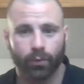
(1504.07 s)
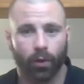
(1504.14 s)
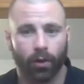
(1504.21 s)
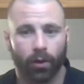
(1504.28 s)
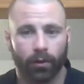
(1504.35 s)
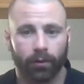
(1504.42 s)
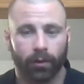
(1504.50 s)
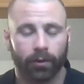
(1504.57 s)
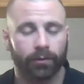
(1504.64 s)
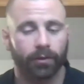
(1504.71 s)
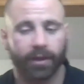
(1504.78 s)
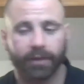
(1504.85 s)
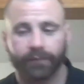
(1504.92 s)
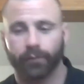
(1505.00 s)
all are
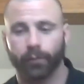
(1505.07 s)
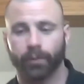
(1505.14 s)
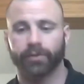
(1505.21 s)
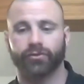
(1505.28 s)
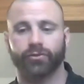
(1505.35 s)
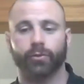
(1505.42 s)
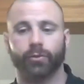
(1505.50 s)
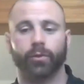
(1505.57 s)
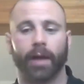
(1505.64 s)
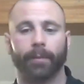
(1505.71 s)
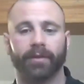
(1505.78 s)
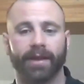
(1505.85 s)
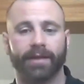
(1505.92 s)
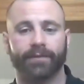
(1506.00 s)
looking forward to,
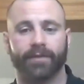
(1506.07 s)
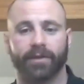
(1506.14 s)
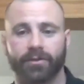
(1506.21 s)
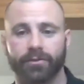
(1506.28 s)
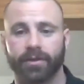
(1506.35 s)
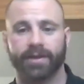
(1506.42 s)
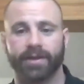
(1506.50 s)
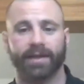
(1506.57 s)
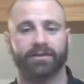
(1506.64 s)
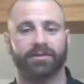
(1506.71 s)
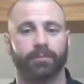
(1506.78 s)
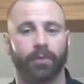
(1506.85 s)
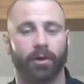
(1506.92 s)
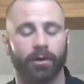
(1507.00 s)
I believe the Coup Connect
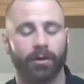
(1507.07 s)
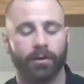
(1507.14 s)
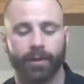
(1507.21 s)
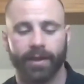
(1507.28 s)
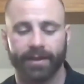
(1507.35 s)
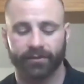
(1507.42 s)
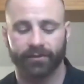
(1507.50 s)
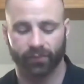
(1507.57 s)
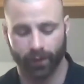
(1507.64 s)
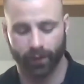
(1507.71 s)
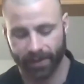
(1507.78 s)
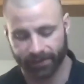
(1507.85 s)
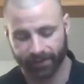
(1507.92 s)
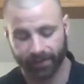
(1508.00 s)
tomorrow
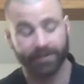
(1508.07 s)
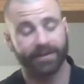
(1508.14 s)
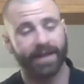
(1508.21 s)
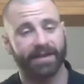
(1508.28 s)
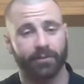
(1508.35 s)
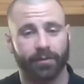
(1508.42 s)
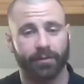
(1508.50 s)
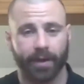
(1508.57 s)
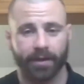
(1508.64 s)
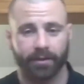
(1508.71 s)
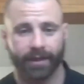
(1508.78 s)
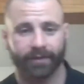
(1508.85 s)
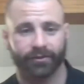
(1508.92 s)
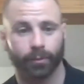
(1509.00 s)
it's actually with my
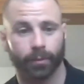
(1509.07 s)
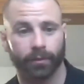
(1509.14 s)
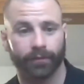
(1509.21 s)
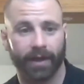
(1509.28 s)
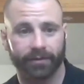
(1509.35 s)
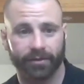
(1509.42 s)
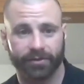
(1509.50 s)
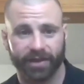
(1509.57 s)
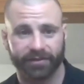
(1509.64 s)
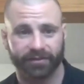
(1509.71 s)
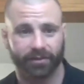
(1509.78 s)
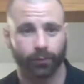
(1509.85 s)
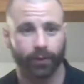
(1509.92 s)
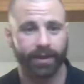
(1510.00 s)
direct supervisor,
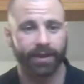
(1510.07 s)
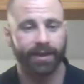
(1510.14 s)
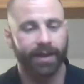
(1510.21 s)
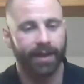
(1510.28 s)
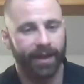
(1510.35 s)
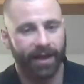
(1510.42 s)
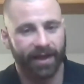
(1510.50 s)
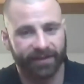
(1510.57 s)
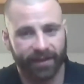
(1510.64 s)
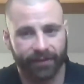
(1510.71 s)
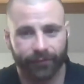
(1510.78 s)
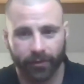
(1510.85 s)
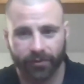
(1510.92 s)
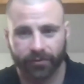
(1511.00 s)
Jessica Witt, is
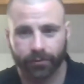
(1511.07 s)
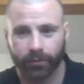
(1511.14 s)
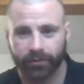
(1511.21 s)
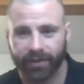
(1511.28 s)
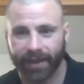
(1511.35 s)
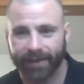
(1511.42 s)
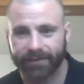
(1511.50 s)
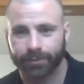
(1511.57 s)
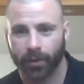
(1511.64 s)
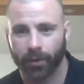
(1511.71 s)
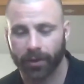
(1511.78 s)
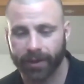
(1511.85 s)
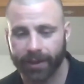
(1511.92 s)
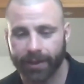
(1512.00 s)
a virtual dance
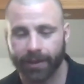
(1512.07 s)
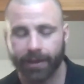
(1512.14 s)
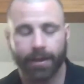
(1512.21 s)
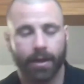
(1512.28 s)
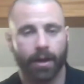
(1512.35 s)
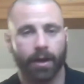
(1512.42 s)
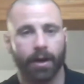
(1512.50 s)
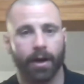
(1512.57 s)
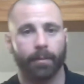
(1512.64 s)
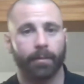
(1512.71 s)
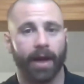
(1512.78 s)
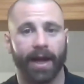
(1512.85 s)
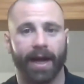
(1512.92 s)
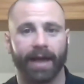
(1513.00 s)
party.
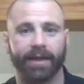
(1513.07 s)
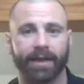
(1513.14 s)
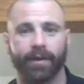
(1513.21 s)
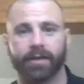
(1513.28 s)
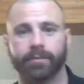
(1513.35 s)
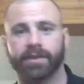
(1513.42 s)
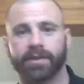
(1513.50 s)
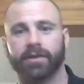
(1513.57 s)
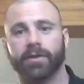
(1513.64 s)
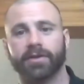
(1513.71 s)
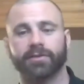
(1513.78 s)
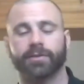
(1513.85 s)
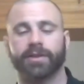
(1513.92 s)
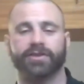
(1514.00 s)
I highly recommend
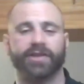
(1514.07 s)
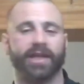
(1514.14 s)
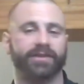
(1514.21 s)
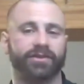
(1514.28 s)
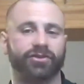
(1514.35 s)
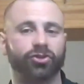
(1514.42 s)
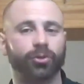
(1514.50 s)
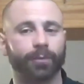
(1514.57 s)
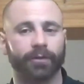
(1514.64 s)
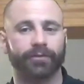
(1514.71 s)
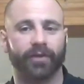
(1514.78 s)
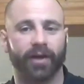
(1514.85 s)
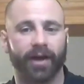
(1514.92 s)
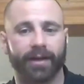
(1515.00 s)
going to it. Jess is super
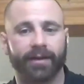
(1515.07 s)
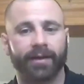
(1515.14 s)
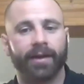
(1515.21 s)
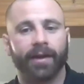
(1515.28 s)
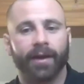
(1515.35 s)
fun.